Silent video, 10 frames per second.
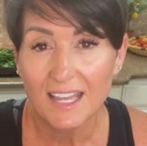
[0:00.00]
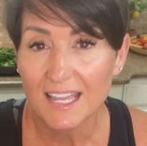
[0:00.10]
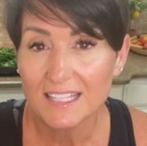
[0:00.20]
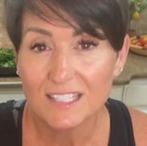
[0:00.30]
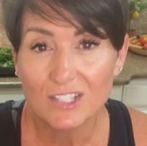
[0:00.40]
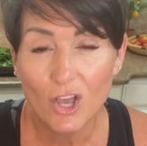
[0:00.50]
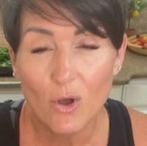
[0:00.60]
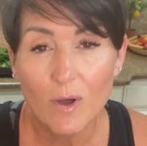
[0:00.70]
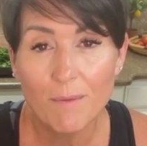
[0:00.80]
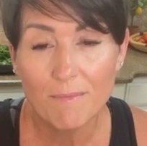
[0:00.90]
It's
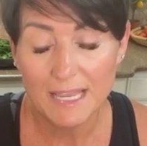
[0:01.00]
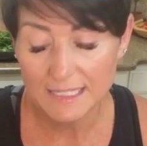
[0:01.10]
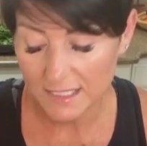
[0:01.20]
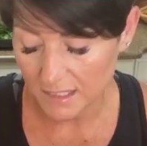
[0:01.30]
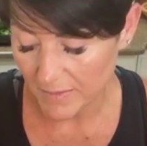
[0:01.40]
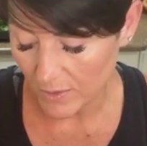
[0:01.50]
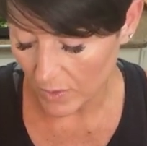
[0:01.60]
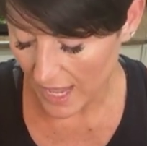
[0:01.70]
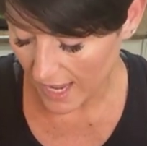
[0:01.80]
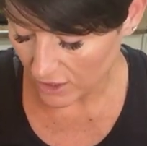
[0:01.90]
so amazing to me
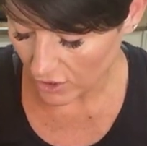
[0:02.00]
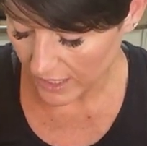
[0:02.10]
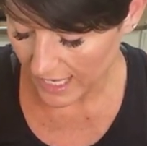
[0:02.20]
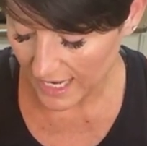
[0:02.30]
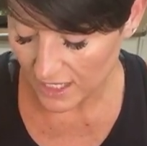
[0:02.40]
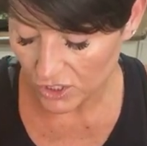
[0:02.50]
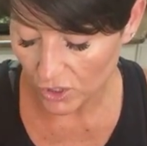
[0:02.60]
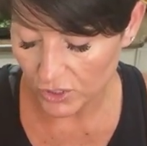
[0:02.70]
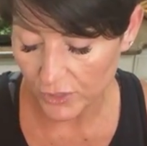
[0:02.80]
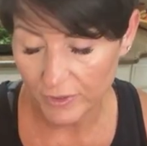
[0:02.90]
when I look at
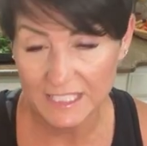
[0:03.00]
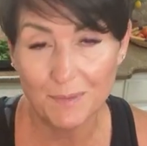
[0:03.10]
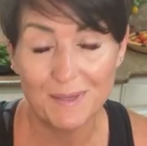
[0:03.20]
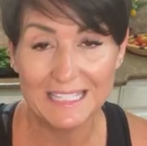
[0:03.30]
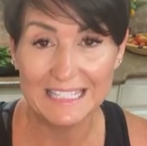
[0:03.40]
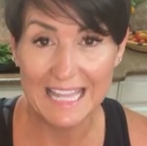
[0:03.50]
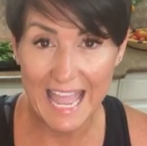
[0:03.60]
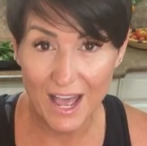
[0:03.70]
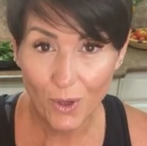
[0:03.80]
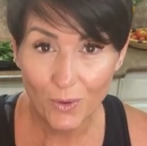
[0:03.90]
indulgent recipes
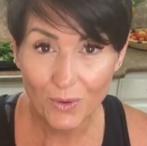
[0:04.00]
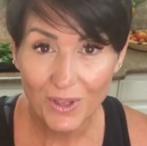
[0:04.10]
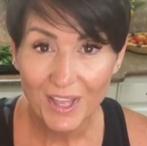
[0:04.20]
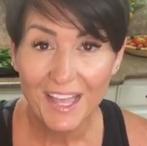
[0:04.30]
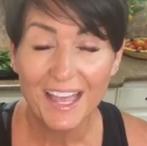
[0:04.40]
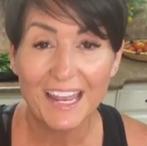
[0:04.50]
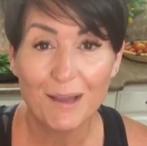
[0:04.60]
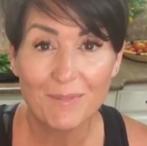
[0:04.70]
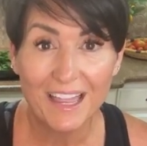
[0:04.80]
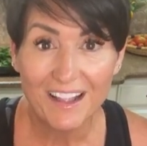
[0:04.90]
now, and
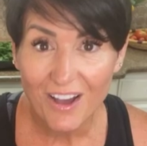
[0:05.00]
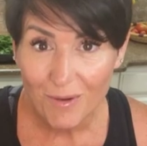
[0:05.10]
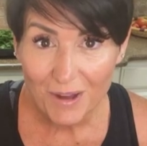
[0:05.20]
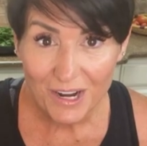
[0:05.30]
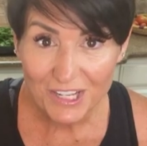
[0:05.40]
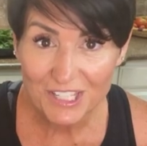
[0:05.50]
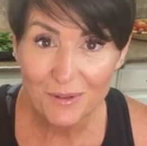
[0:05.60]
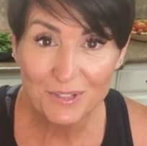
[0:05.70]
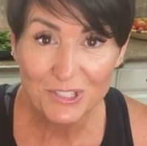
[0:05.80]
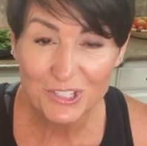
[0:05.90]
I'm like, oh my gosh, that
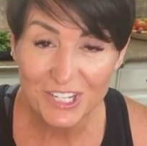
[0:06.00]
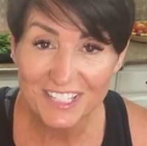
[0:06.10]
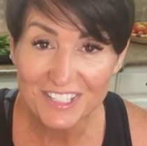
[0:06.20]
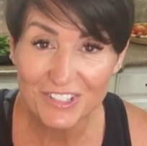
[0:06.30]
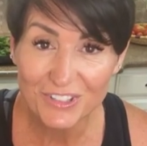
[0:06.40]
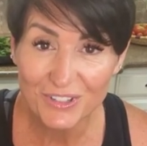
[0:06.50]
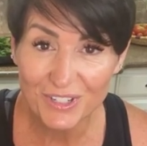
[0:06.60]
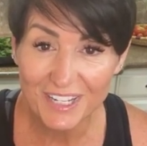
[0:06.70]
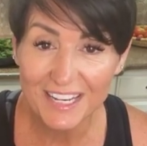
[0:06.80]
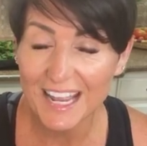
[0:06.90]
was just as
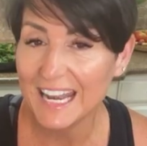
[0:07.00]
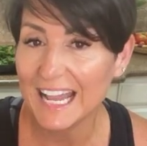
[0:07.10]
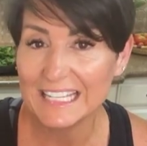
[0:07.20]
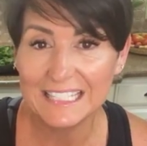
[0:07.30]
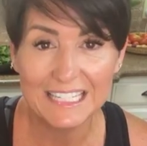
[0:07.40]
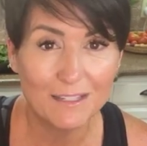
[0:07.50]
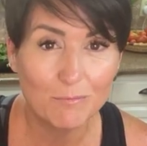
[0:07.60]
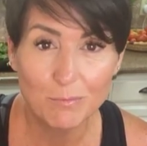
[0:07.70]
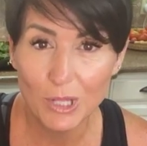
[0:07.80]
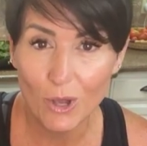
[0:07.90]
good, and I
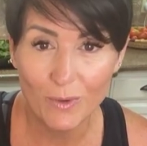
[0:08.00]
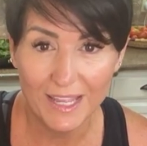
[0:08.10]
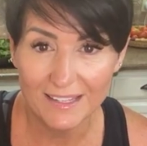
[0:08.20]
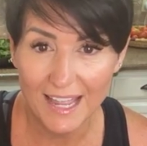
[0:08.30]
didn't blow it.